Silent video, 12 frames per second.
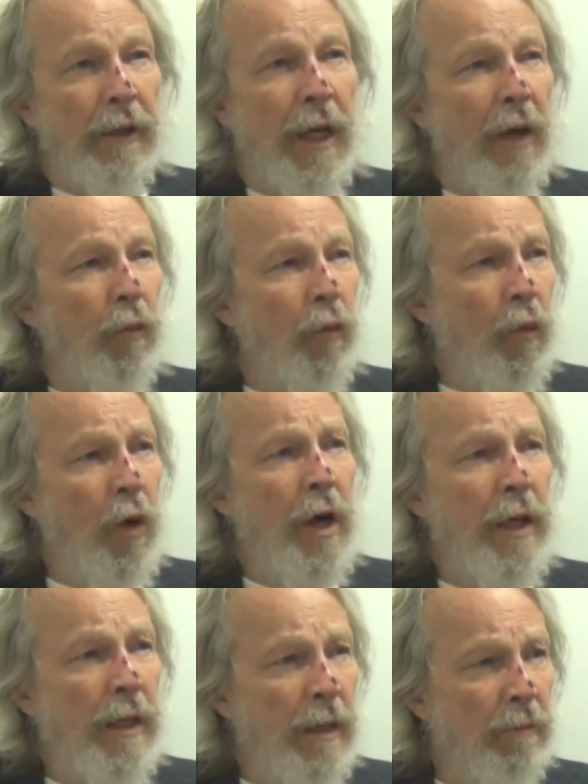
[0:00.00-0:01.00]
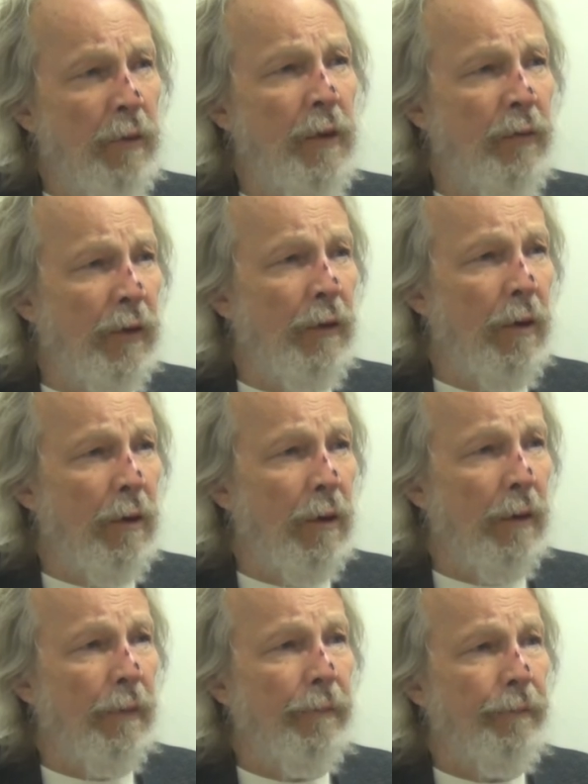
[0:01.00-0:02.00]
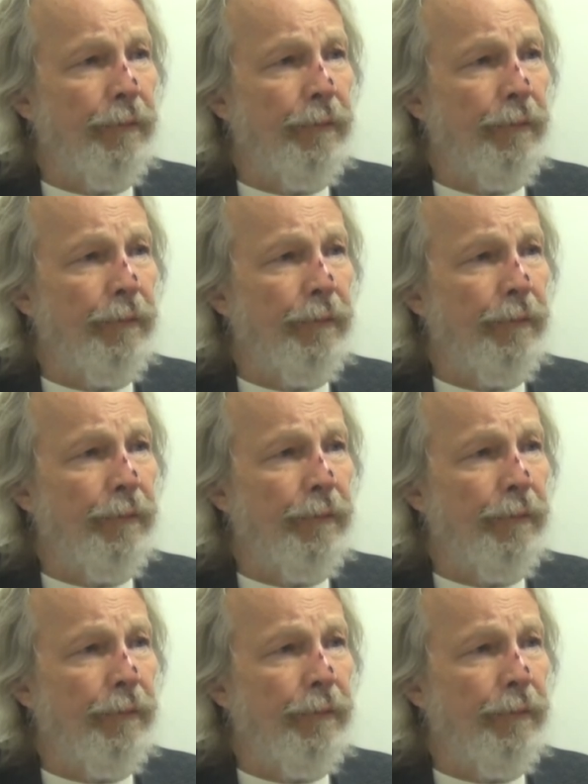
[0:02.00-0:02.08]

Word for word: not one moving car,